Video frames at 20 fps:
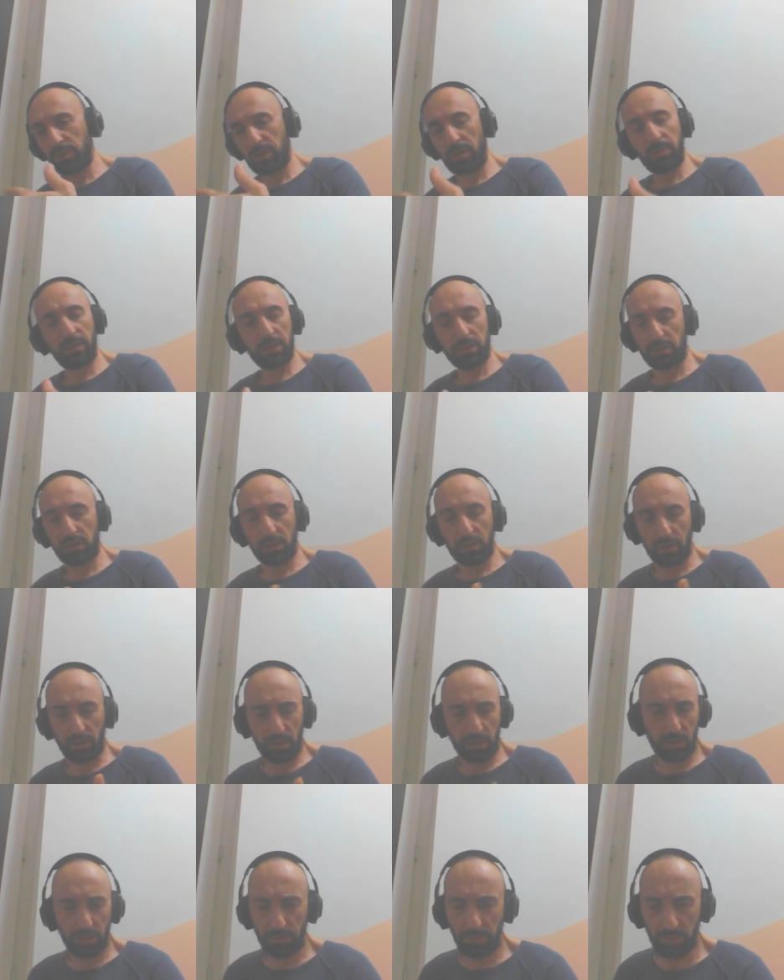Apple's not the,
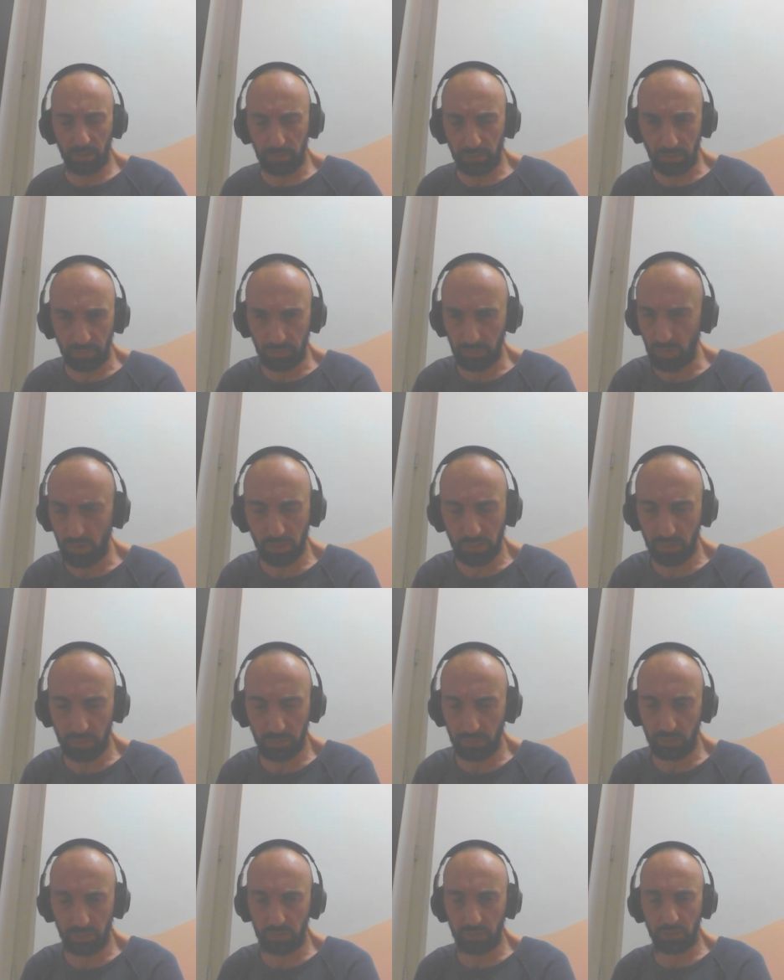the problem. No,
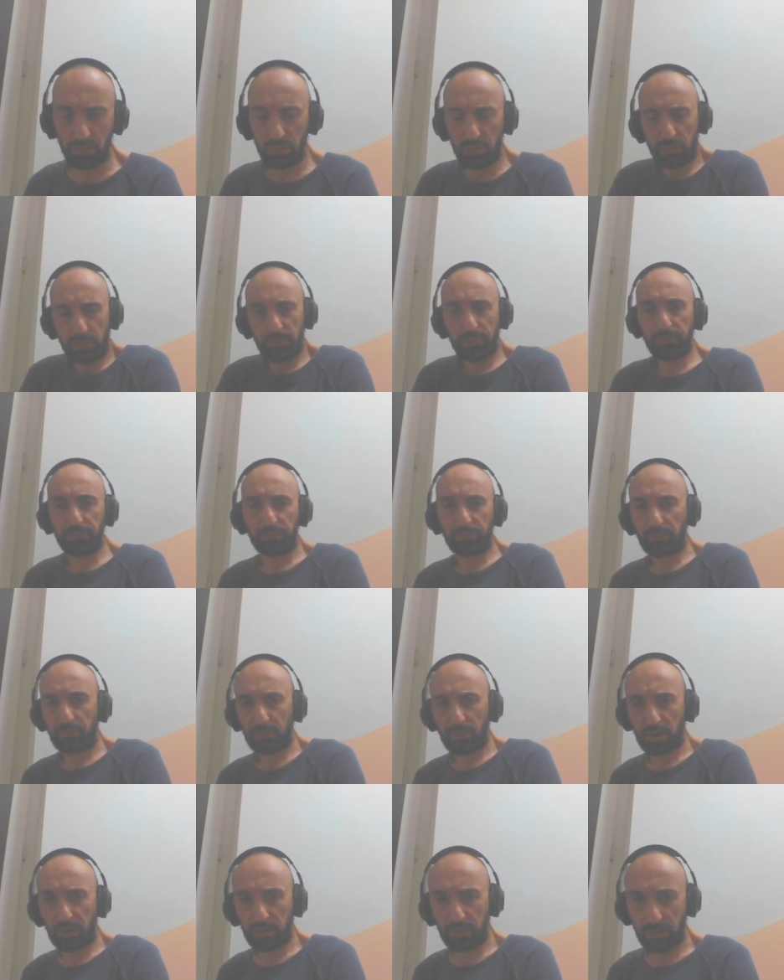no, no, no.
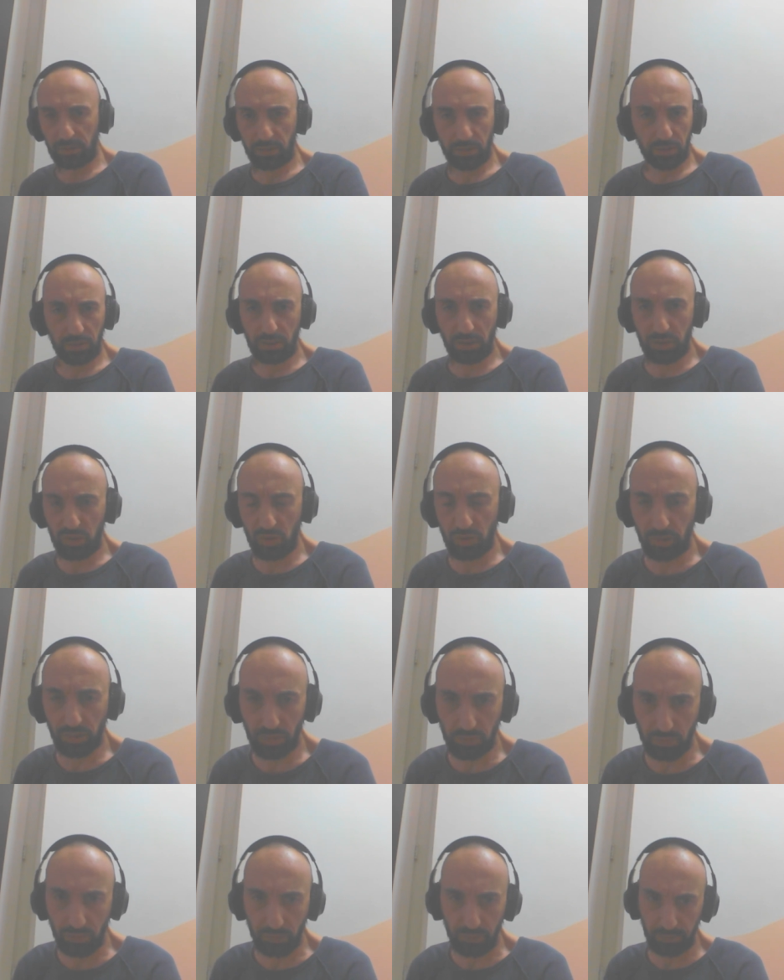It's not the
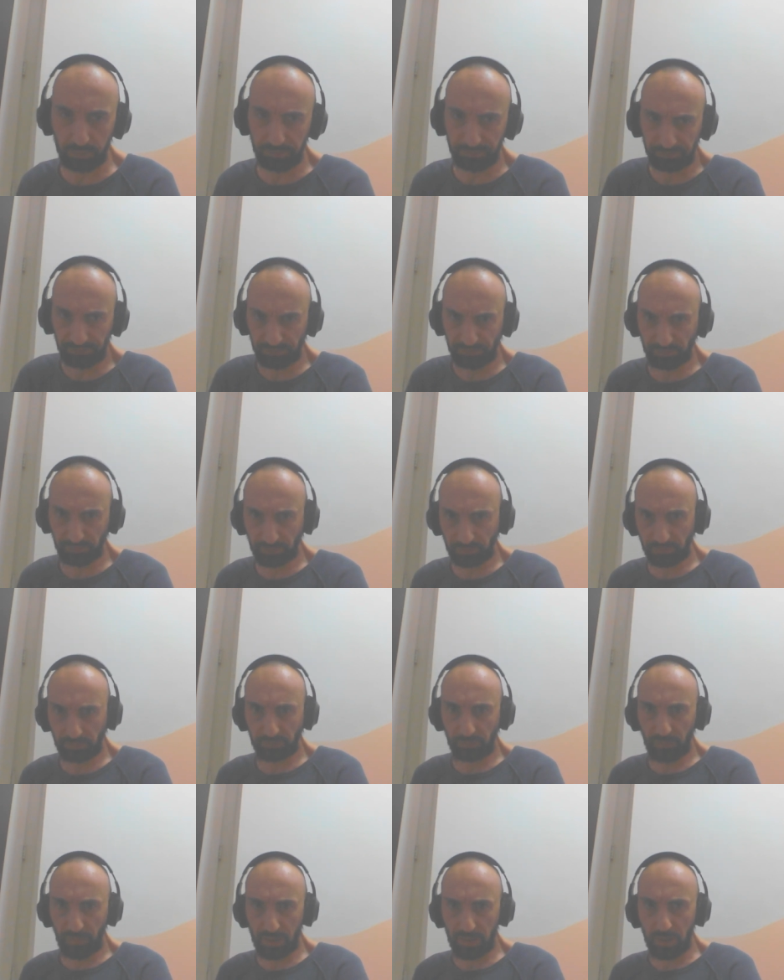truth.
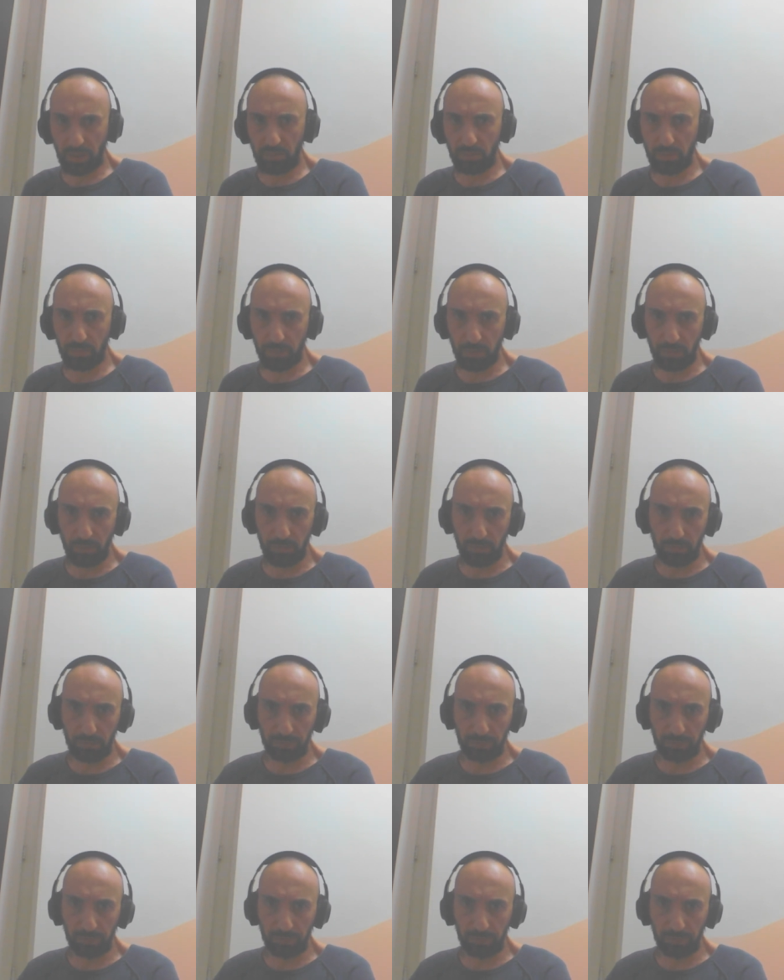It's our problem.